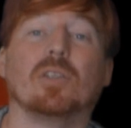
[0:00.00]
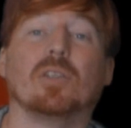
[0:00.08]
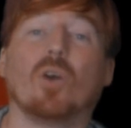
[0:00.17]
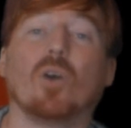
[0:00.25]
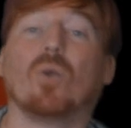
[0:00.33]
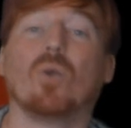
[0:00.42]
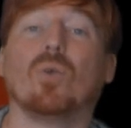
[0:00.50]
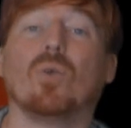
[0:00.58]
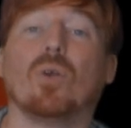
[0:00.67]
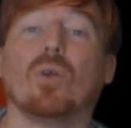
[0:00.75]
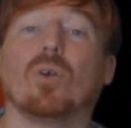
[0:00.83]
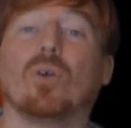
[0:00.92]
no
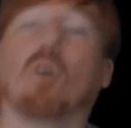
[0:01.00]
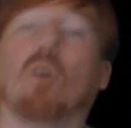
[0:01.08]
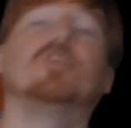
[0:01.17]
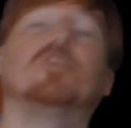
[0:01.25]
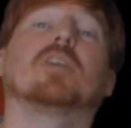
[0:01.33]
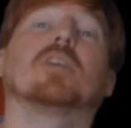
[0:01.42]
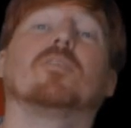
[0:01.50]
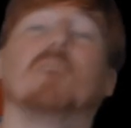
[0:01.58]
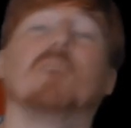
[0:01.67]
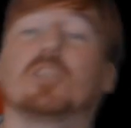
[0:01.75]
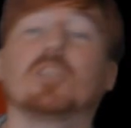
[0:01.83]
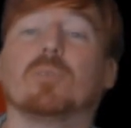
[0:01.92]
objective
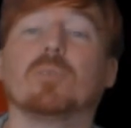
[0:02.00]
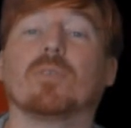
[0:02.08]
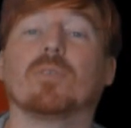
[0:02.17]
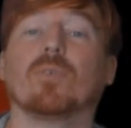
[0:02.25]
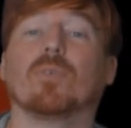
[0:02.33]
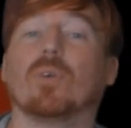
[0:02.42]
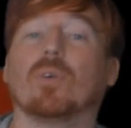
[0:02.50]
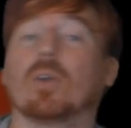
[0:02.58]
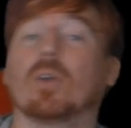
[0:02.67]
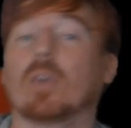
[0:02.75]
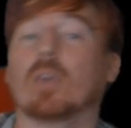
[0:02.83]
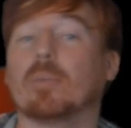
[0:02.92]
measurement for
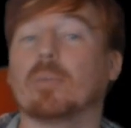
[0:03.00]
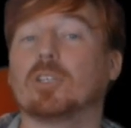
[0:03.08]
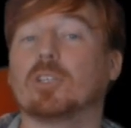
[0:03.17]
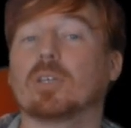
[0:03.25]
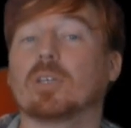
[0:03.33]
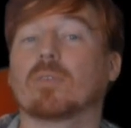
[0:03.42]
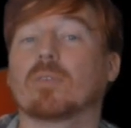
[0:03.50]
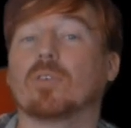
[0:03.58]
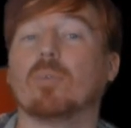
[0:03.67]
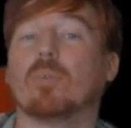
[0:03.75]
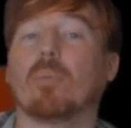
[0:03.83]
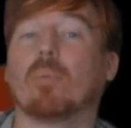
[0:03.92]
imaging of the
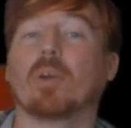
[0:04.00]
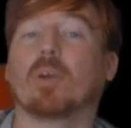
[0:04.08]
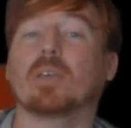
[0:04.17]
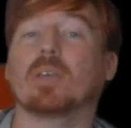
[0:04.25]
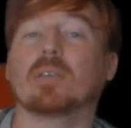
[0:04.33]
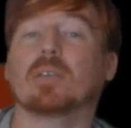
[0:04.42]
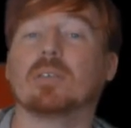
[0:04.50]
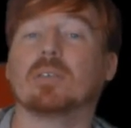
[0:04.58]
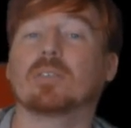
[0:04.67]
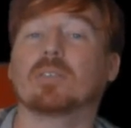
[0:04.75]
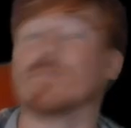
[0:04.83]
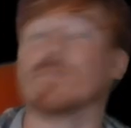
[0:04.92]
human body
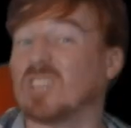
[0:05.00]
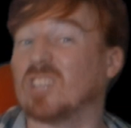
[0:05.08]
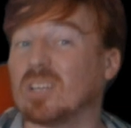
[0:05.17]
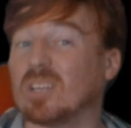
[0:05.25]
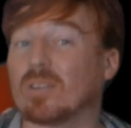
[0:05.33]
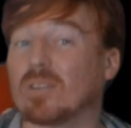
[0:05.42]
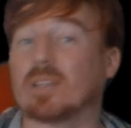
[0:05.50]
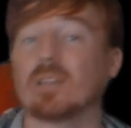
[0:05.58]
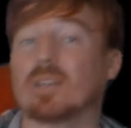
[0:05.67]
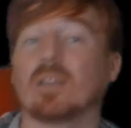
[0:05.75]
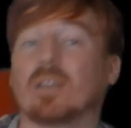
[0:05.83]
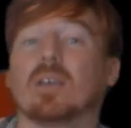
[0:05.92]
exists for gender
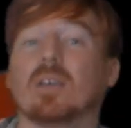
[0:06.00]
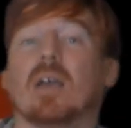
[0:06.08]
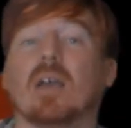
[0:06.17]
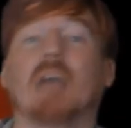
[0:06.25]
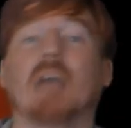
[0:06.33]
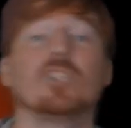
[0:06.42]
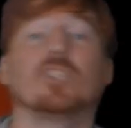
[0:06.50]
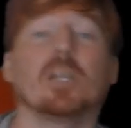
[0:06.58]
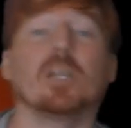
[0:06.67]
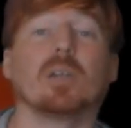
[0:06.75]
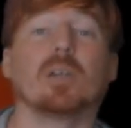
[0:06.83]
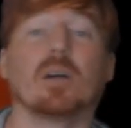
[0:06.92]
identity, as
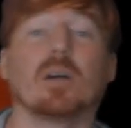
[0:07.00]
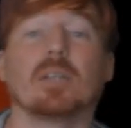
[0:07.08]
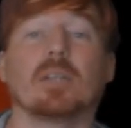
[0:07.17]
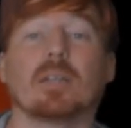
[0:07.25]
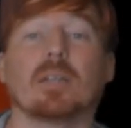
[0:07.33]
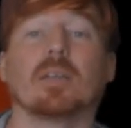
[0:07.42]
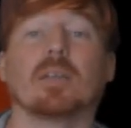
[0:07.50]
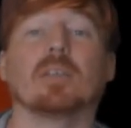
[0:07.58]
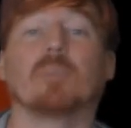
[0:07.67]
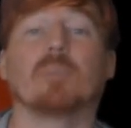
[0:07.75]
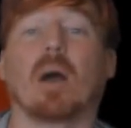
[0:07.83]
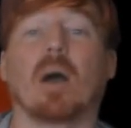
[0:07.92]
gender identity is
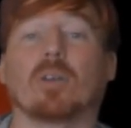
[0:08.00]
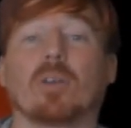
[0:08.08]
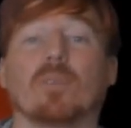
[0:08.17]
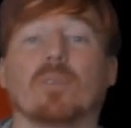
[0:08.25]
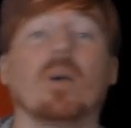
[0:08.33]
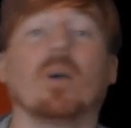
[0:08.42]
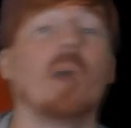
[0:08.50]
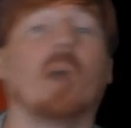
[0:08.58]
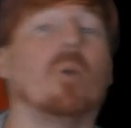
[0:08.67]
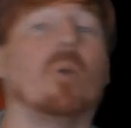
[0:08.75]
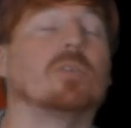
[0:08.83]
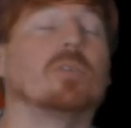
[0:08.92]
part of a
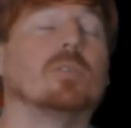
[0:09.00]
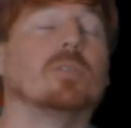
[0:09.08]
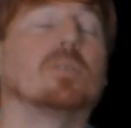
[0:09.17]
person's